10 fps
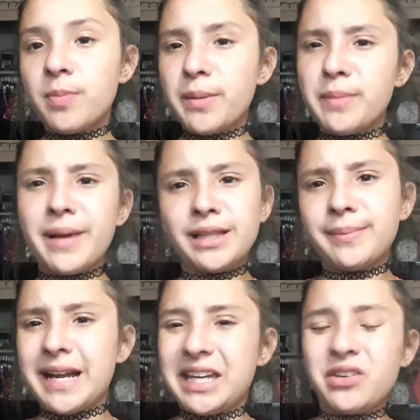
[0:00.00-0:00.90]
Baby Bella
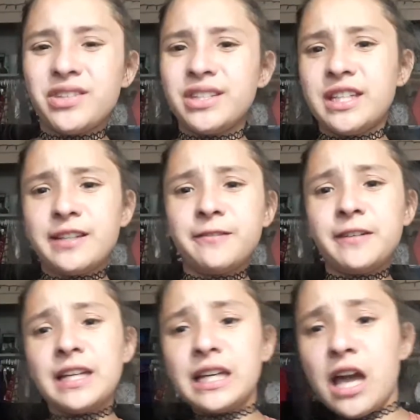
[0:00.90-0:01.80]
back here with another
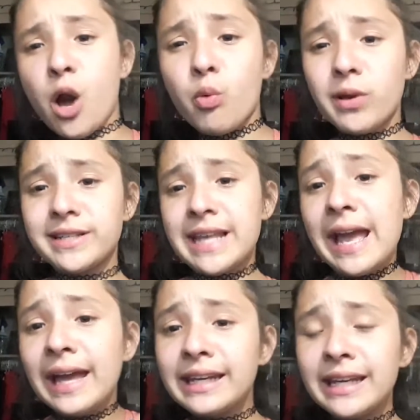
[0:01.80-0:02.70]
video. What's
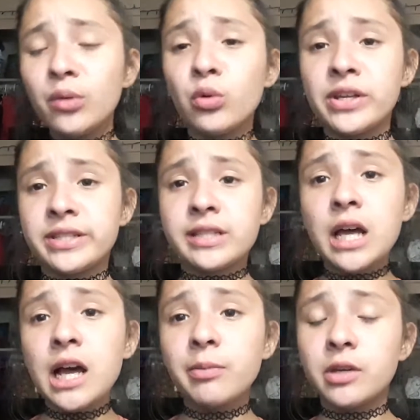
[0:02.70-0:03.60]
happening? What's
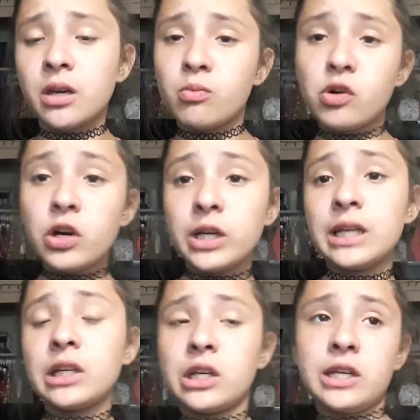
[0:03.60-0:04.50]
up? Good
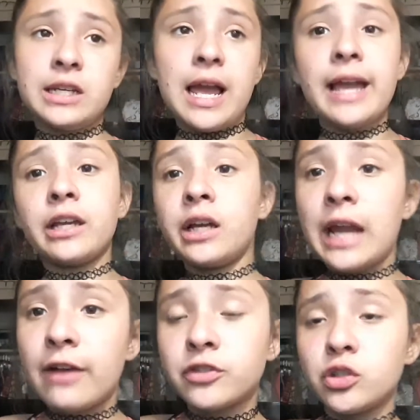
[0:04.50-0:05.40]
morning, good night, good
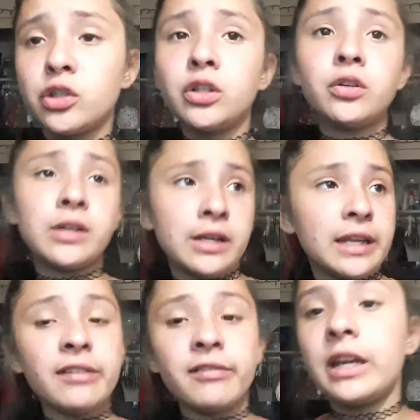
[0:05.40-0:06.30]
afternoon, good
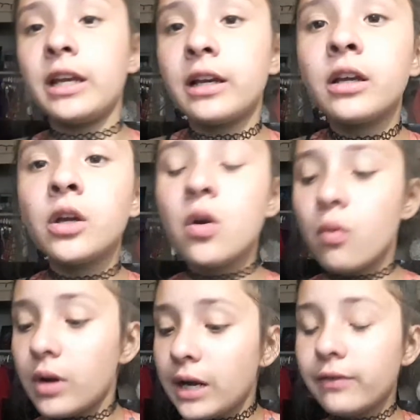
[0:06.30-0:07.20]
evening,
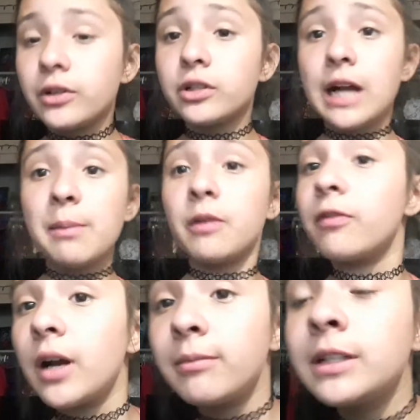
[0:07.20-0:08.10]
wherever you're coming
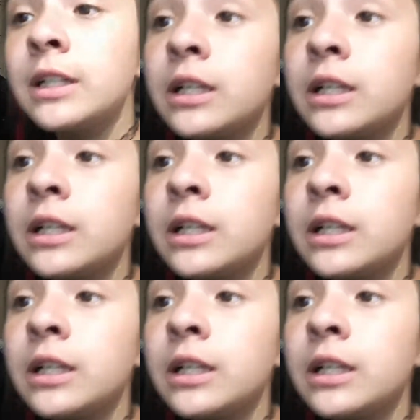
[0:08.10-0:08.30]
from.